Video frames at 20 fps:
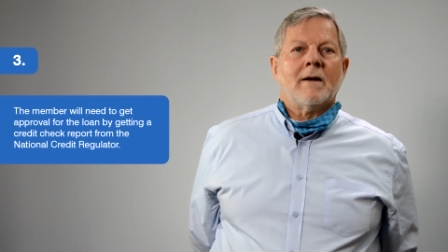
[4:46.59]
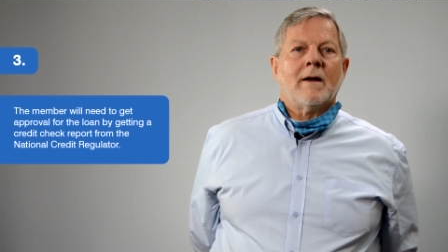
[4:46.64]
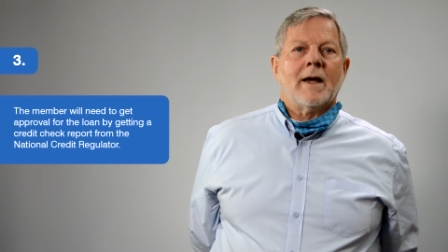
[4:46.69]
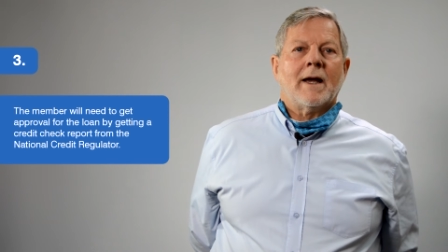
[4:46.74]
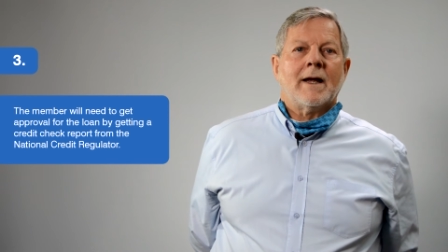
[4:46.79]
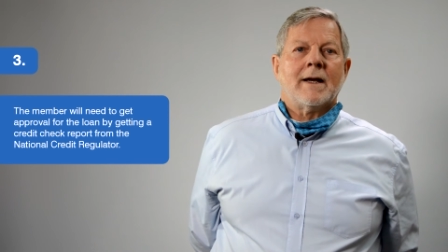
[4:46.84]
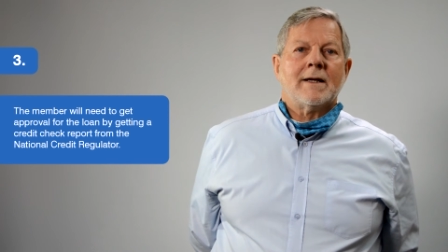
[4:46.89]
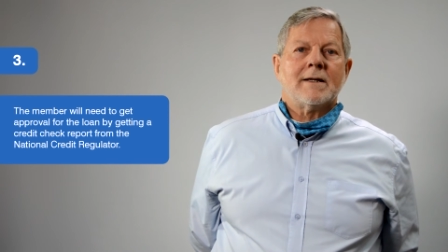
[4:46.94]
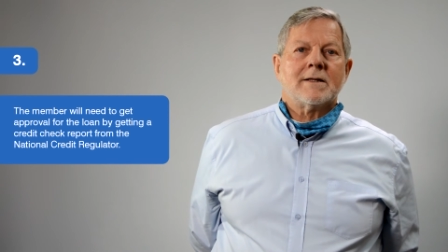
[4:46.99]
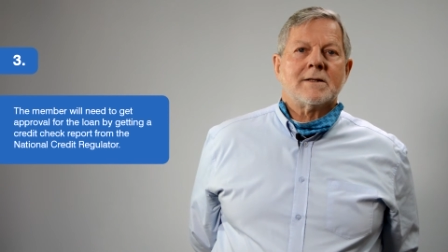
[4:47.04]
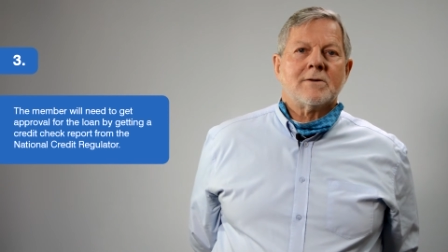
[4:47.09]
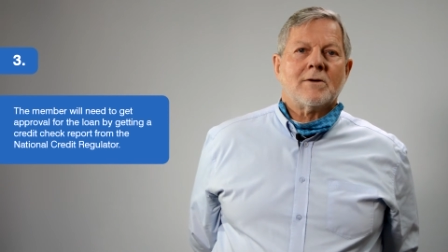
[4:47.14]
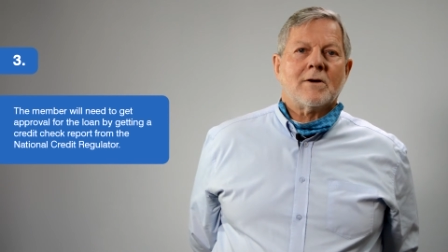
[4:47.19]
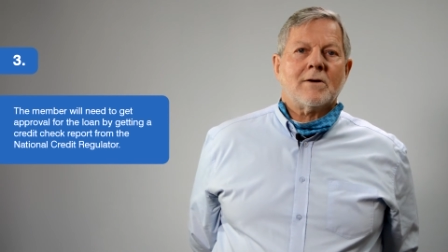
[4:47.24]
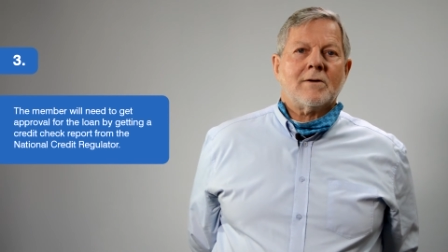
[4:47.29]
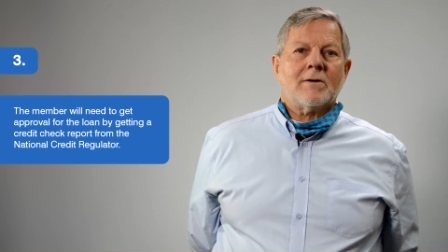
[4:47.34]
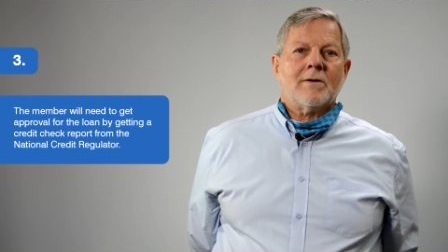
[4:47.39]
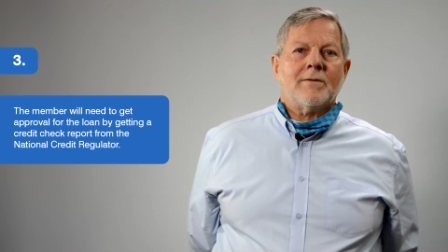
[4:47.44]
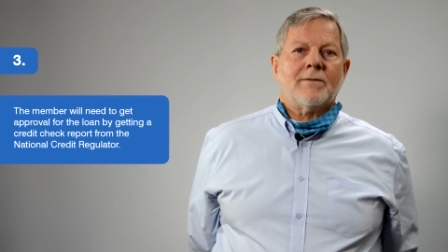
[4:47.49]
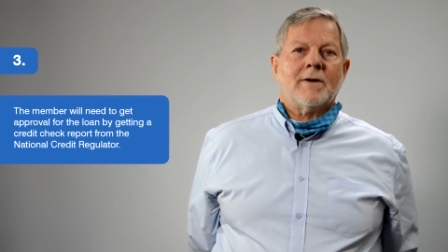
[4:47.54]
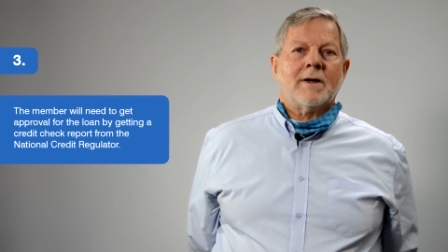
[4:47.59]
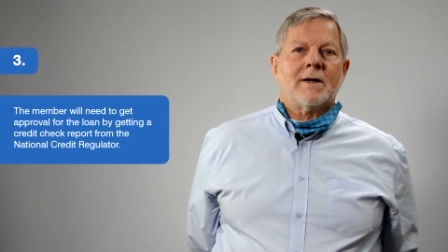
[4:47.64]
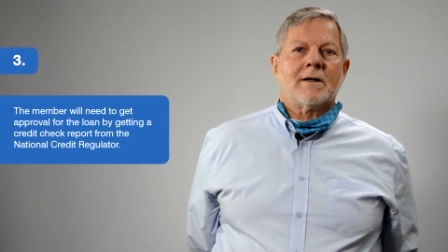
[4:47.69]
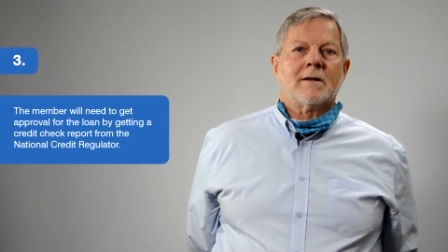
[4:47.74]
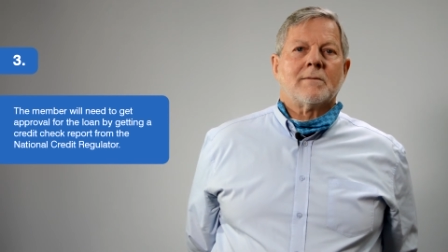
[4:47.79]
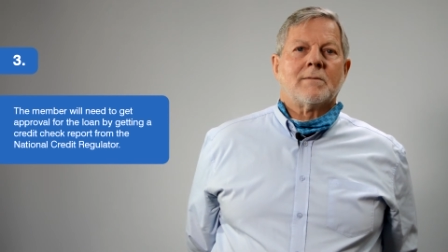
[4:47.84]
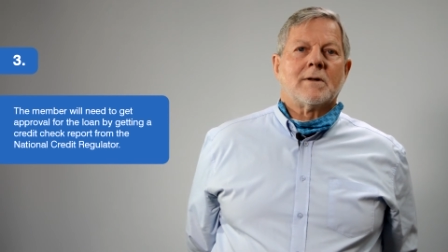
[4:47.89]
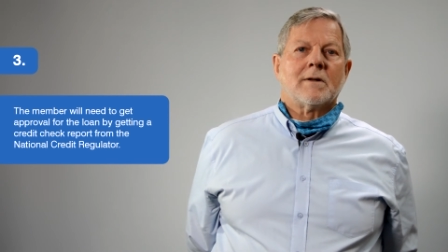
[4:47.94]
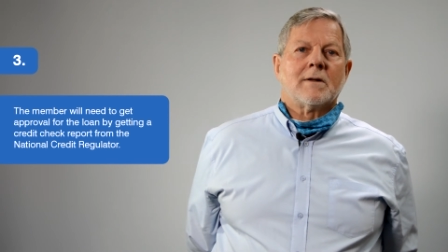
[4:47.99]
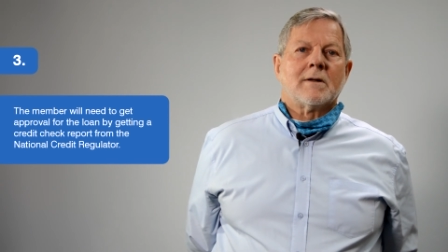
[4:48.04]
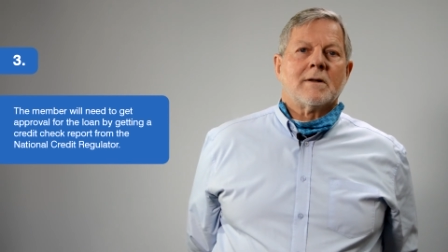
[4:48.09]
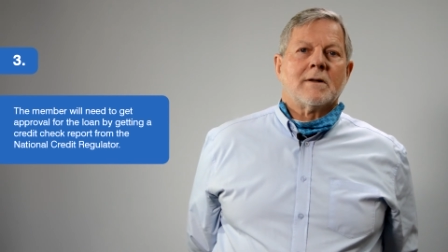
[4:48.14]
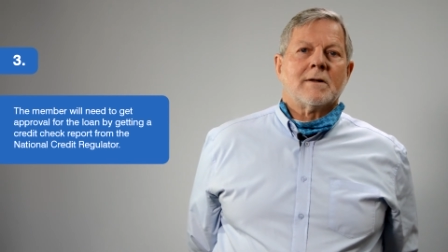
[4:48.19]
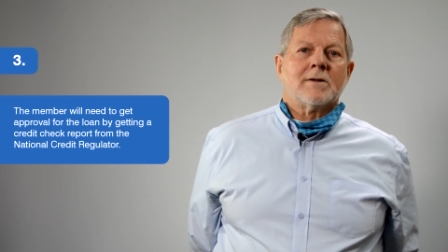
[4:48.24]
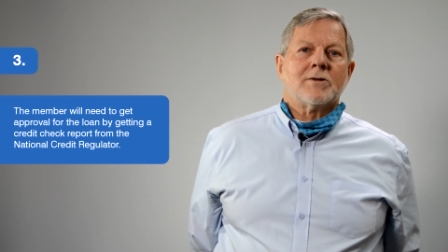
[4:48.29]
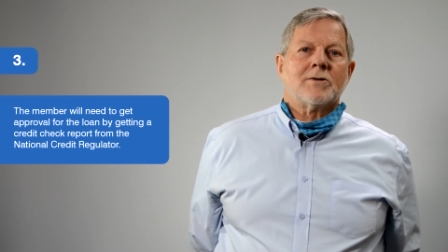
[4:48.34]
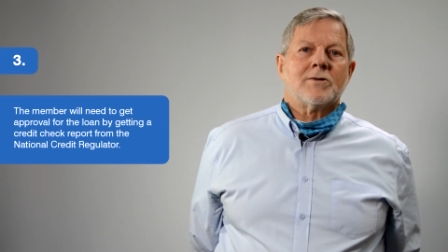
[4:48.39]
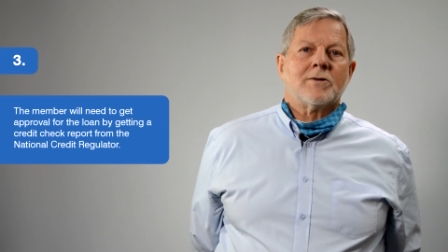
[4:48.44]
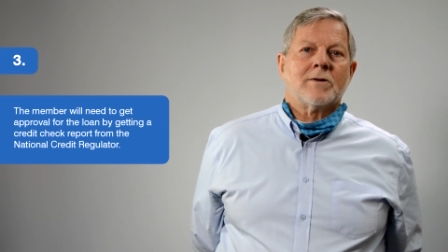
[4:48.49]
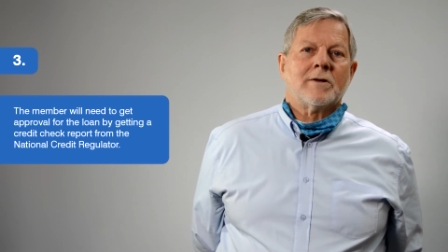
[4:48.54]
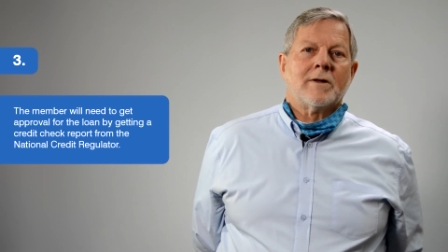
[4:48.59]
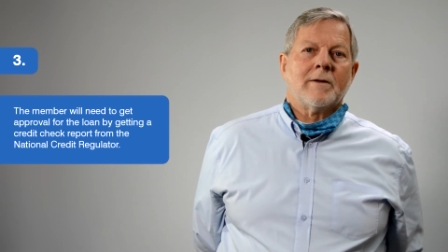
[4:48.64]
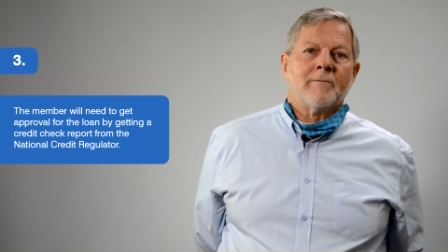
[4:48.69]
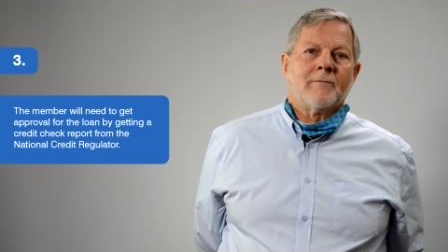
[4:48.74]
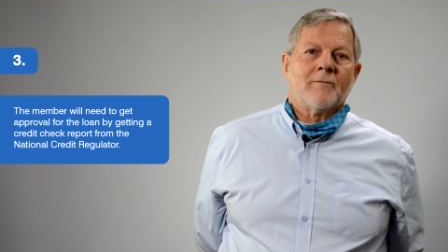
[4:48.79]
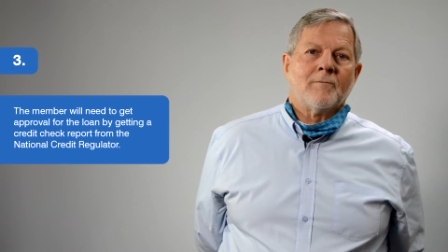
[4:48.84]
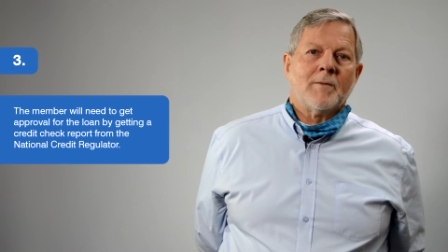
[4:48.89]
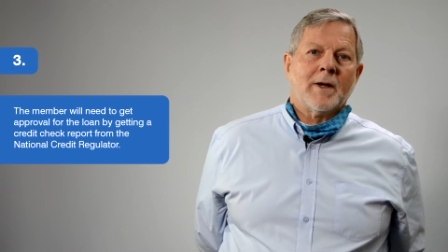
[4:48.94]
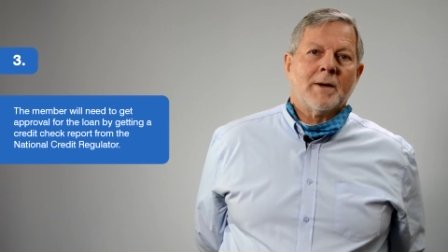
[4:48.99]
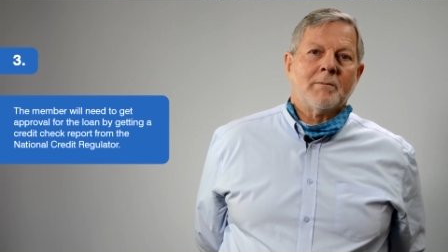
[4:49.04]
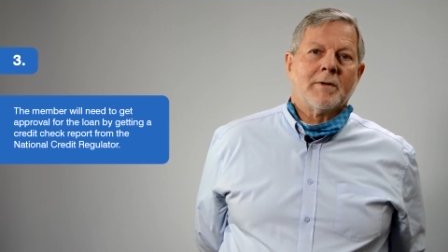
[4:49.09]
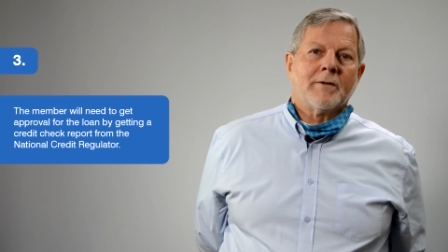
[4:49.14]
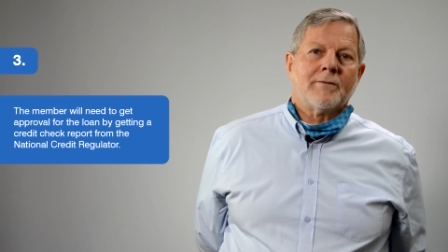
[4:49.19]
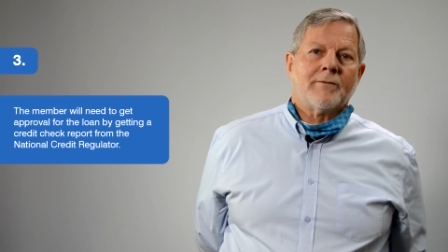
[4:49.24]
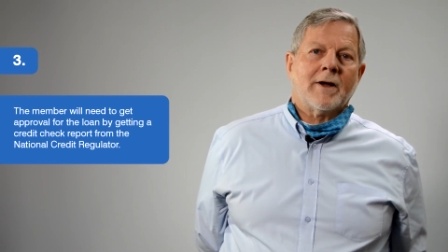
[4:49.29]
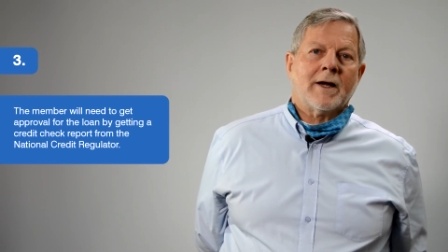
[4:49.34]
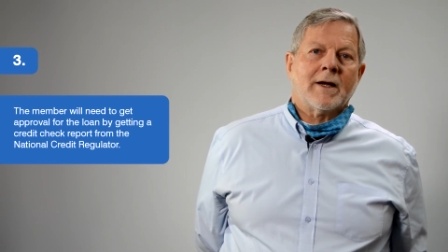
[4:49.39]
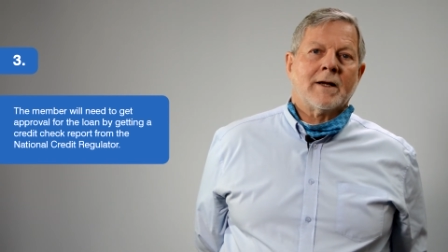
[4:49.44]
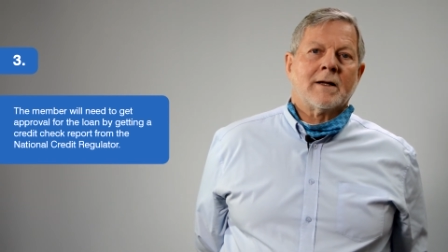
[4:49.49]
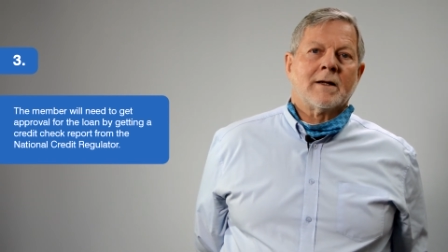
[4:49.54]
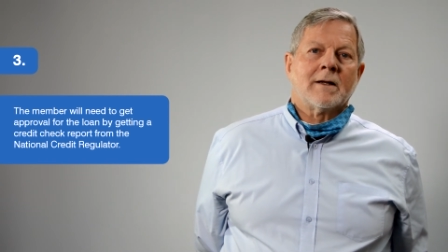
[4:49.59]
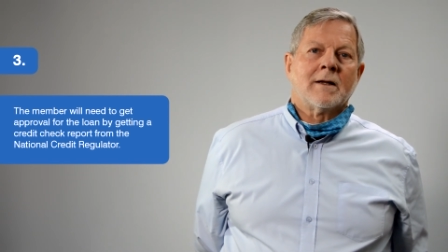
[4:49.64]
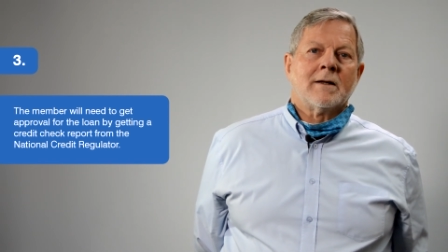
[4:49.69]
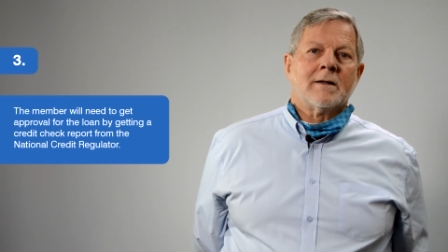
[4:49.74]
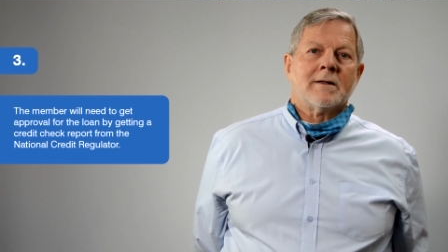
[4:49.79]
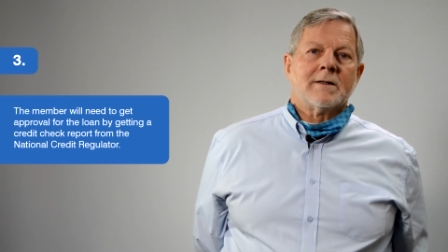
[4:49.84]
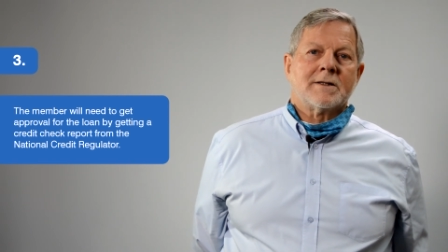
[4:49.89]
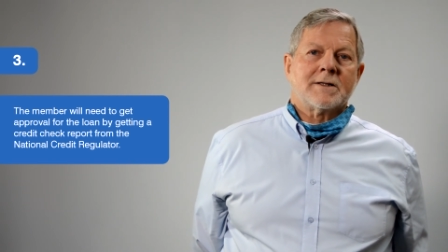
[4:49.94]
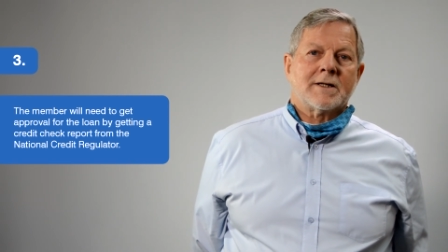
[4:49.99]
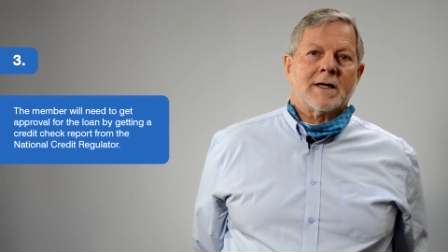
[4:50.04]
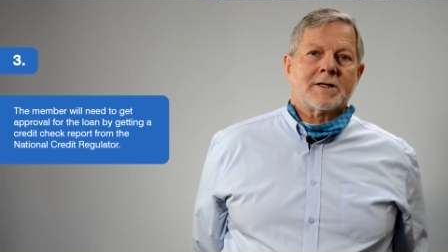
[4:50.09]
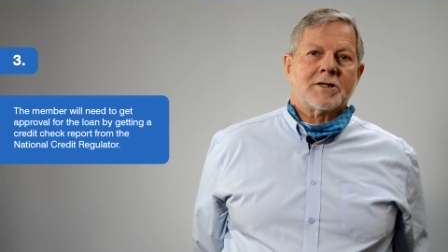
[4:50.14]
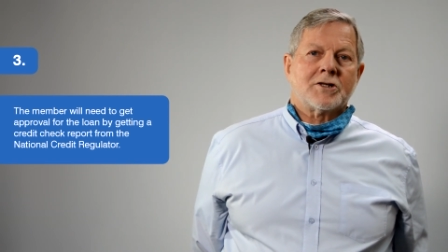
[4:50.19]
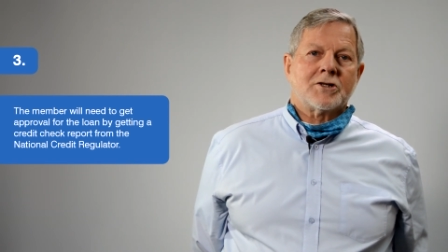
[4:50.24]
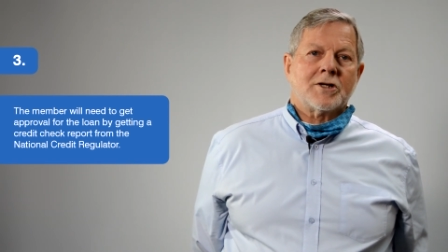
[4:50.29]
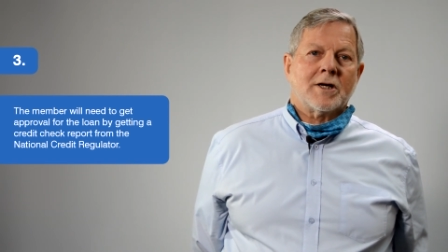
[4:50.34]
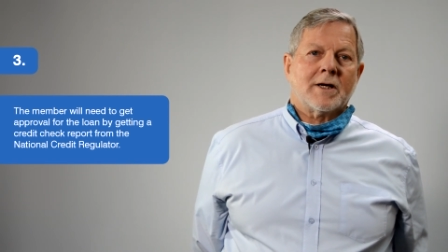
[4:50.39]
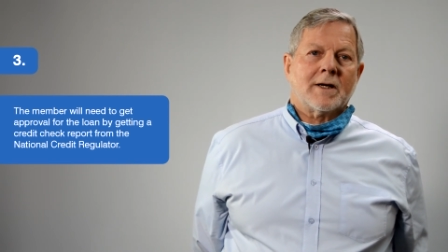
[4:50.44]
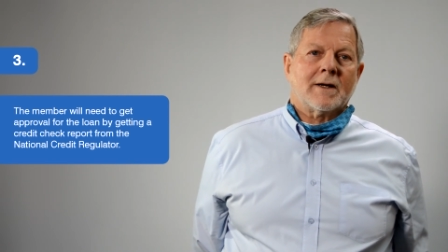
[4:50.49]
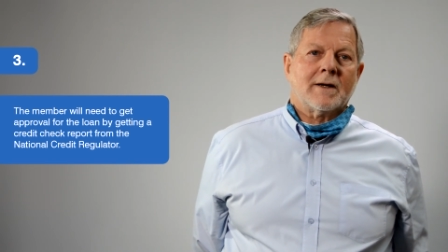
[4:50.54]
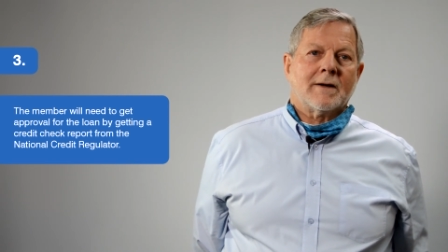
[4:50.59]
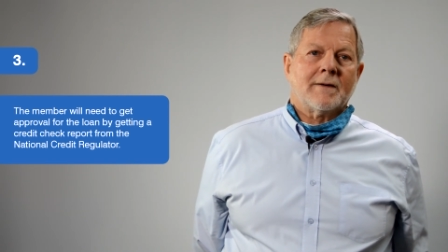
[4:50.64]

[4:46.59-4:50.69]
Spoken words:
and is not refundable should the member fail such check.